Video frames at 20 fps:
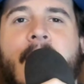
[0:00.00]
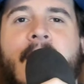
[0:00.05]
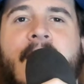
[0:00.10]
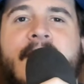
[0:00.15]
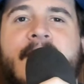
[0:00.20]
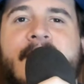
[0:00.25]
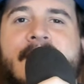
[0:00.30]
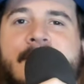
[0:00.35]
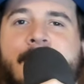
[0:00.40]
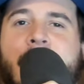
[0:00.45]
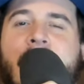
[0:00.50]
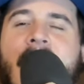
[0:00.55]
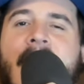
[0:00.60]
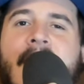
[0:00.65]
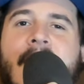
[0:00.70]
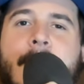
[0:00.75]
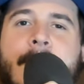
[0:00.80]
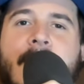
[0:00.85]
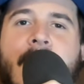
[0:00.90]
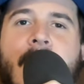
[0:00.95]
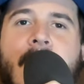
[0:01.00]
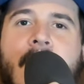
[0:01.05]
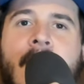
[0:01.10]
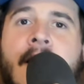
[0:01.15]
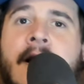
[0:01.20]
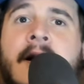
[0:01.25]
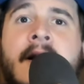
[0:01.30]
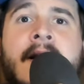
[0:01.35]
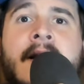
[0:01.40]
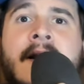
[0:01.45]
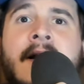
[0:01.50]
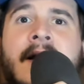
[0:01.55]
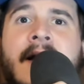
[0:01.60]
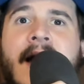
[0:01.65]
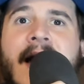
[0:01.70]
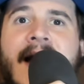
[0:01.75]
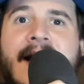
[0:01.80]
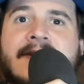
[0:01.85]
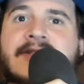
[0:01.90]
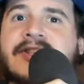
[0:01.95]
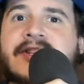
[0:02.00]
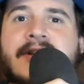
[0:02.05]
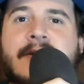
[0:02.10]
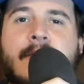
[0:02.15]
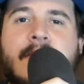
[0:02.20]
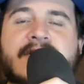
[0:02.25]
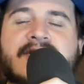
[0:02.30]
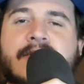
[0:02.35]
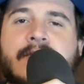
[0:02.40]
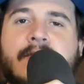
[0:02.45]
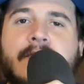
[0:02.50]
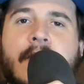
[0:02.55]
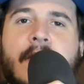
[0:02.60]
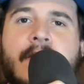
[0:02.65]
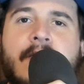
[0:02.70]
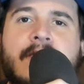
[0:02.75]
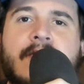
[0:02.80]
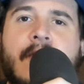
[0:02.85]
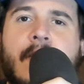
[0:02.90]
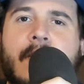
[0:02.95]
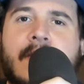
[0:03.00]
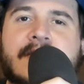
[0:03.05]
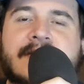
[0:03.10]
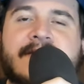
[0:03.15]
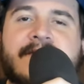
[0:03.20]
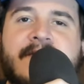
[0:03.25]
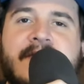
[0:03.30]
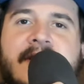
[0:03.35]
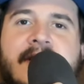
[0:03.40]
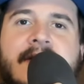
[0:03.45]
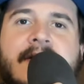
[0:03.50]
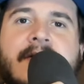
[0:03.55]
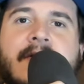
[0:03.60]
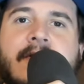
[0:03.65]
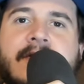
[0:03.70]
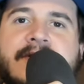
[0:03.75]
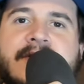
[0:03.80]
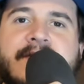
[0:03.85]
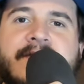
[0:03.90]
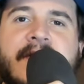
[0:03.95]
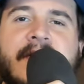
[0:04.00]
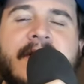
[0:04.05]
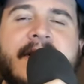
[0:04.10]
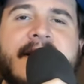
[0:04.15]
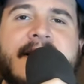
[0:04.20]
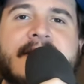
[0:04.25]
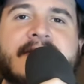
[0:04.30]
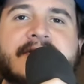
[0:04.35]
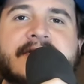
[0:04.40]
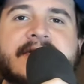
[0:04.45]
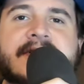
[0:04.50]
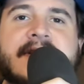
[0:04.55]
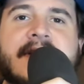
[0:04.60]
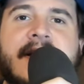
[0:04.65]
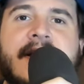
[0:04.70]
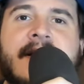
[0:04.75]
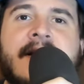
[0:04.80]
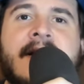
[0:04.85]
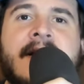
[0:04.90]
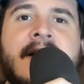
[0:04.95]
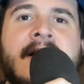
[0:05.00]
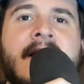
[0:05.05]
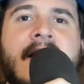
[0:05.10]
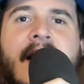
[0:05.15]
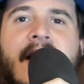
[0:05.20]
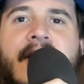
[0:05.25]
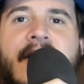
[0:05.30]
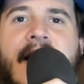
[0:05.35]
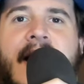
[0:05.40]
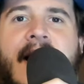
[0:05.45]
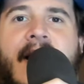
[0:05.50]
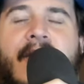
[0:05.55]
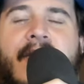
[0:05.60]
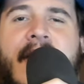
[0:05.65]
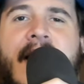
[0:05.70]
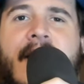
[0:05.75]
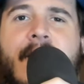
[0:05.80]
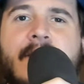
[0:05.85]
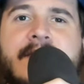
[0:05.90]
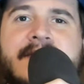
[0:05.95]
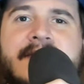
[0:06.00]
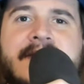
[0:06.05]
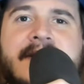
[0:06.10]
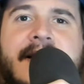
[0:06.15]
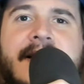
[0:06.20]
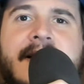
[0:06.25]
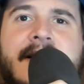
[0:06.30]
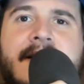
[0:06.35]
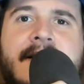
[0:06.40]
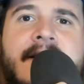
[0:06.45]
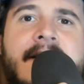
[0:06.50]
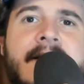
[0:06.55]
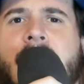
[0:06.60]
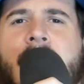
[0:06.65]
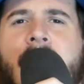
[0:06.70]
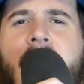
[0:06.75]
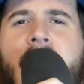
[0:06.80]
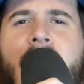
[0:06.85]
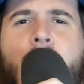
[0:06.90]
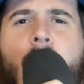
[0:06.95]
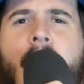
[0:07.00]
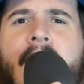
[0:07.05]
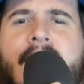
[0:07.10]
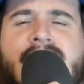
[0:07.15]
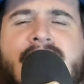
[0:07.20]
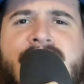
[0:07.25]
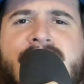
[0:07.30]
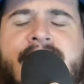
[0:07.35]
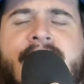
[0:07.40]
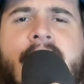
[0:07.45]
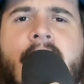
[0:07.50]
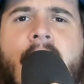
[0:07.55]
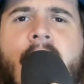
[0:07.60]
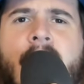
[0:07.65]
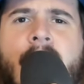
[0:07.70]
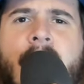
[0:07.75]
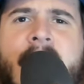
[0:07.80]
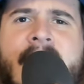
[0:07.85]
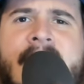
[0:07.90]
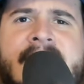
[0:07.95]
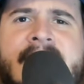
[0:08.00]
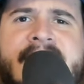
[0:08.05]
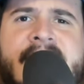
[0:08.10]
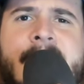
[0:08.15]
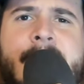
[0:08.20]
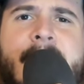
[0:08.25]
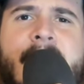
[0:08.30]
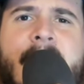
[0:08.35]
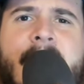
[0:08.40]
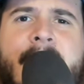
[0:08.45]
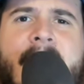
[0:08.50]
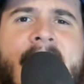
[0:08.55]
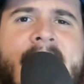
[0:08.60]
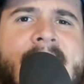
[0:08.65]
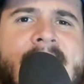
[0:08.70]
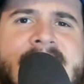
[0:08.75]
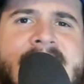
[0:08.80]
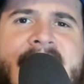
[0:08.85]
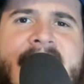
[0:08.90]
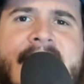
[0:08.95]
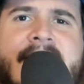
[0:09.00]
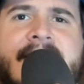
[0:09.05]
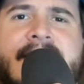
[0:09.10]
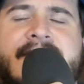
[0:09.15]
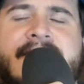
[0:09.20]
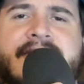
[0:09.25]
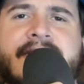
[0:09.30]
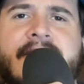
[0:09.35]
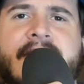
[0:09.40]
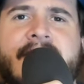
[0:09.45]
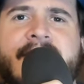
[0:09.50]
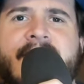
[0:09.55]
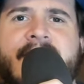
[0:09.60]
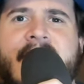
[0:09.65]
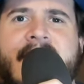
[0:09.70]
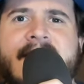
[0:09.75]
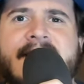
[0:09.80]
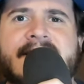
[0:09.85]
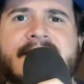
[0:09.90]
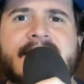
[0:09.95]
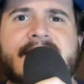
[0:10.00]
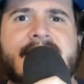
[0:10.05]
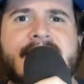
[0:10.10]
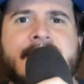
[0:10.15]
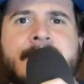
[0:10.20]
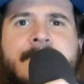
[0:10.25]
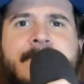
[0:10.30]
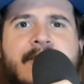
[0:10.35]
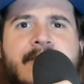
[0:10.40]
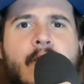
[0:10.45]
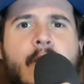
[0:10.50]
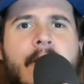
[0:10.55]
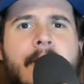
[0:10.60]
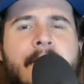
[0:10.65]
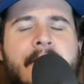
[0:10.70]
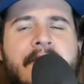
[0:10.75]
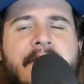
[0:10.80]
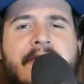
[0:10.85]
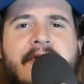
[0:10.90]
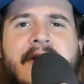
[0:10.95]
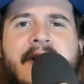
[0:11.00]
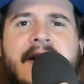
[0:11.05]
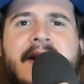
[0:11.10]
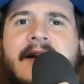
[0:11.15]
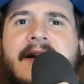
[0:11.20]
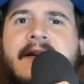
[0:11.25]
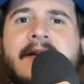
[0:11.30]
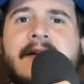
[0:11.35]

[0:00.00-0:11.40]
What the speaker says: and this backup car actually was a road course vehicle, so very interesting on how that was done. I watch IndyCar racing, but I'm not exactly sure if that is a normal thing